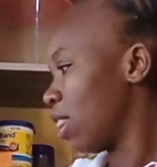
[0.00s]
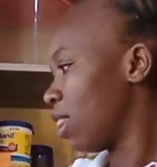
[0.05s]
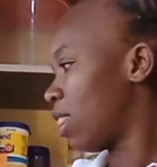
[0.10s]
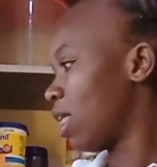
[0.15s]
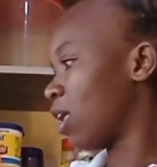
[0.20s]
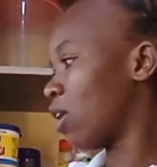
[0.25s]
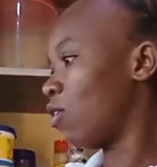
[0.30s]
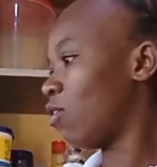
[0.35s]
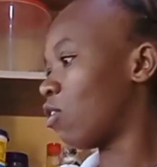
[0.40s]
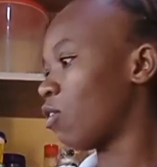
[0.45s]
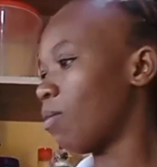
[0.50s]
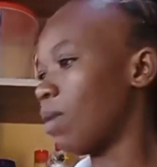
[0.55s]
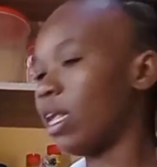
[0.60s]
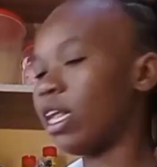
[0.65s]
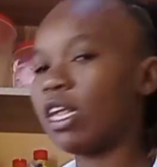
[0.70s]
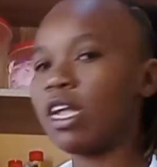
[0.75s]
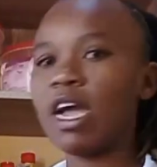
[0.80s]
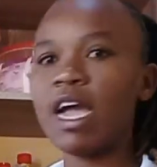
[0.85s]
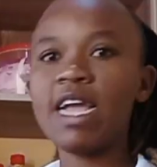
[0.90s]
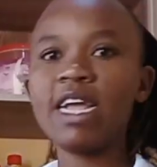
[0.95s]
Thank you so
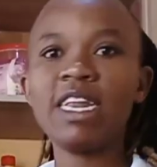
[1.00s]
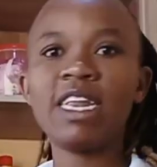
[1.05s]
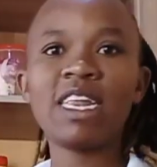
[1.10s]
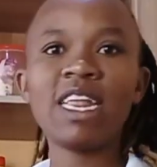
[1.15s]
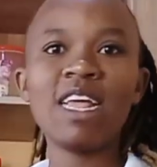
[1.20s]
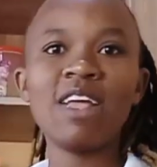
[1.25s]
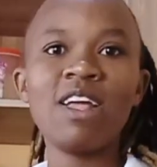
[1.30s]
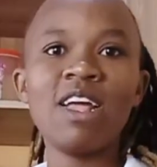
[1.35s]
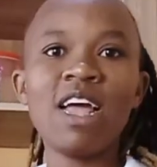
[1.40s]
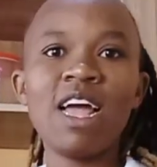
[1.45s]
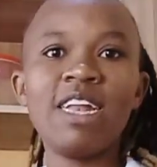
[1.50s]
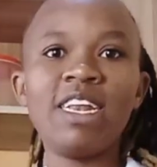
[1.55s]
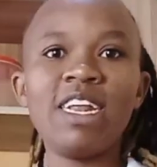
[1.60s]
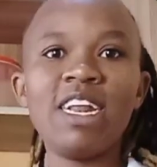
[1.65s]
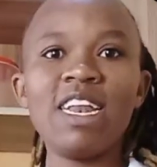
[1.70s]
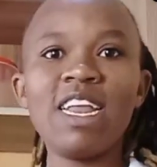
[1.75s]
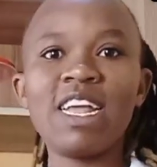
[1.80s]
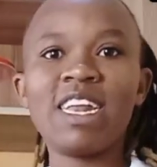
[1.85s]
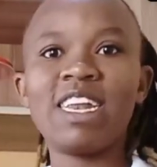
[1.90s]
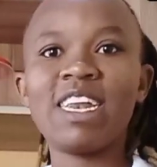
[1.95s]
much guys.
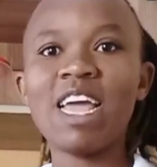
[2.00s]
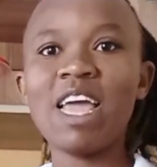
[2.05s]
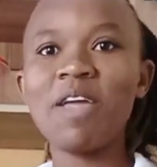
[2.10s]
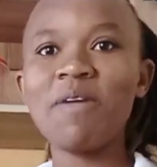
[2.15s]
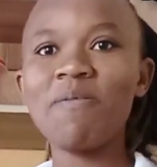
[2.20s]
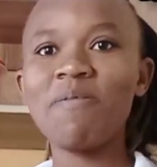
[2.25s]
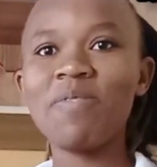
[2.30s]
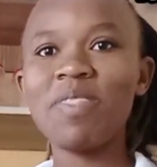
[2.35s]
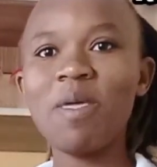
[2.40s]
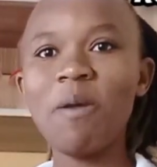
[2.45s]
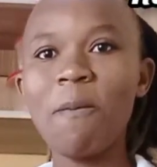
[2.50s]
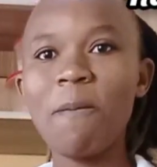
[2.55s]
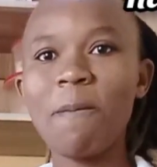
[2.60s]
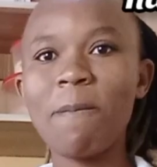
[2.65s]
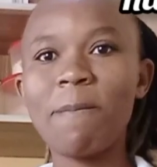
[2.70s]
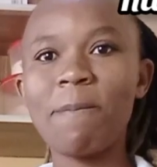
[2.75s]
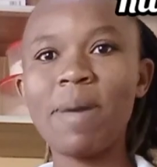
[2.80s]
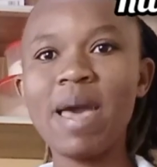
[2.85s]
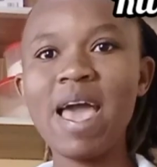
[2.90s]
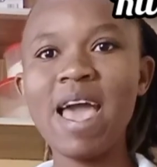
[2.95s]
Until next time,
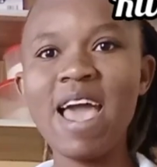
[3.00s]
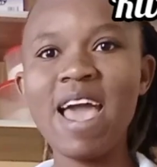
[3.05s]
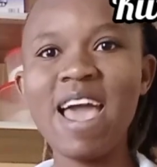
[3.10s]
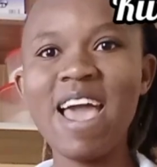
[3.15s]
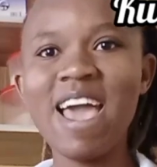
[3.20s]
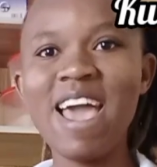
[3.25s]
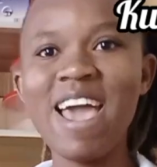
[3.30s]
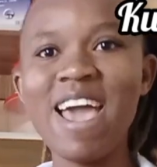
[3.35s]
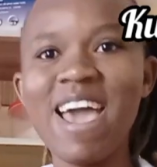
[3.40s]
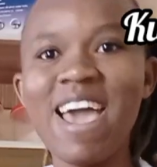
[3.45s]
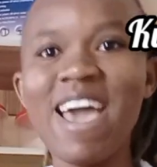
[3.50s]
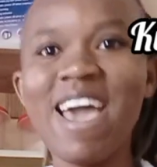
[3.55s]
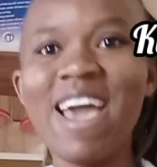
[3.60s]
bye.